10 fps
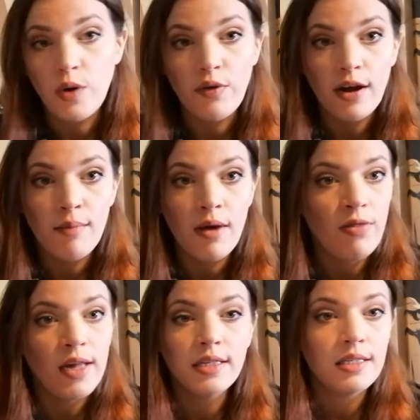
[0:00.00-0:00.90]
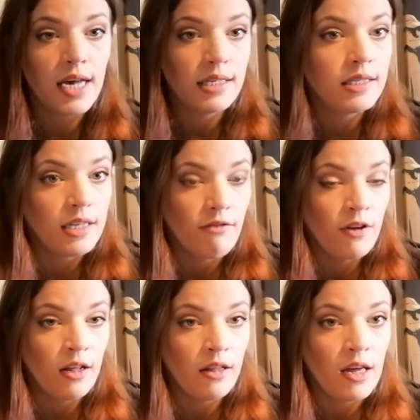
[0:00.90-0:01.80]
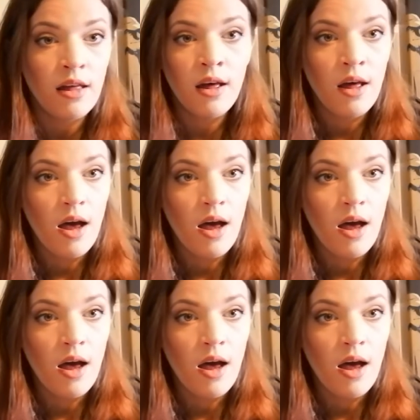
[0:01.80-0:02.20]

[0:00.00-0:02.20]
Do I recommend this? Yes, definitely.